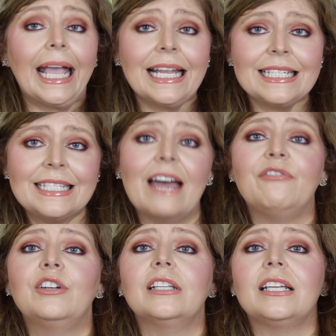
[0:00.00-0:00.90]
It
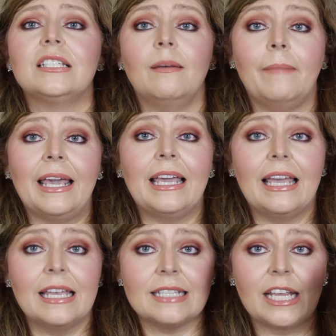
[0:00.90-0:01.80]
definitely, to
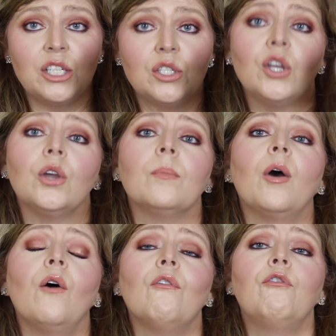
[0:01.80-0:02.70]
me, is a dupe
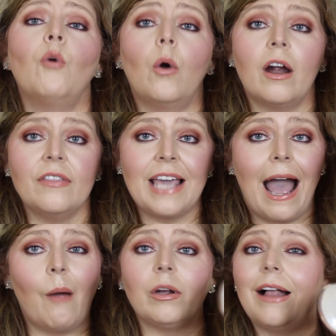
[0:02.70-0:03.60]
for the
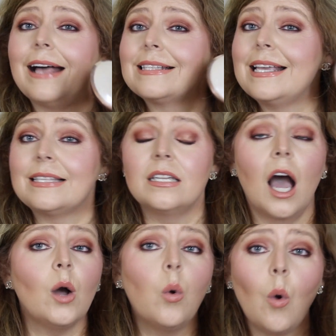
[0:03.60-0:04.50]
Hourglass. It's
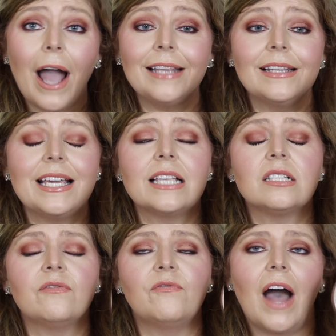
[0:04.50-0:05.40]
not quite
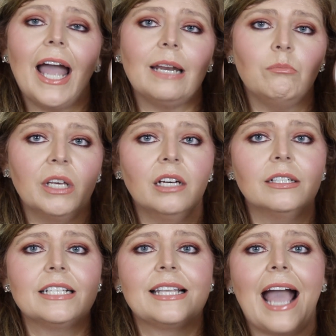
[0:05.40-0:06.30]
as fine
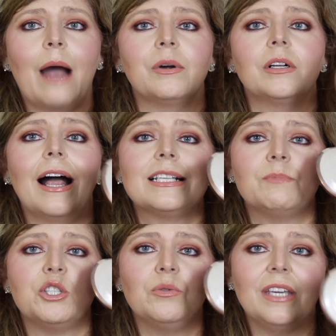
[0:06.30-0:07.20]
milled as the Hourglass,
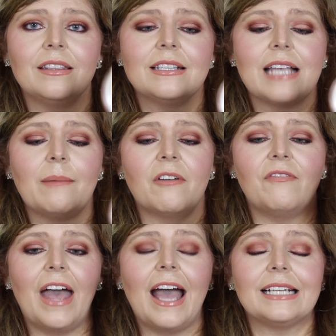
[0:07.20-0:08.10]
but you get the same
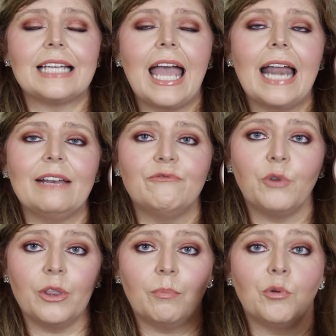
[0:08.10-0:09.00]
effect, and
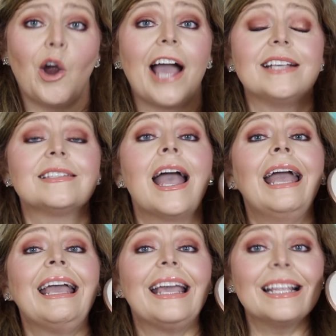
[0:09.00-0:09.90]
for the price,
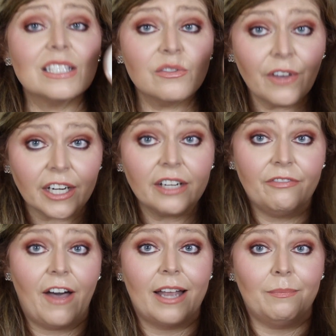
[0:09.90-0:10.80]
it's very
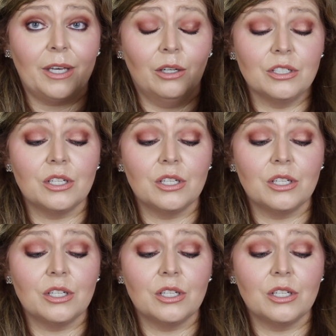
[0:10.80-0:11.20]
fine milled,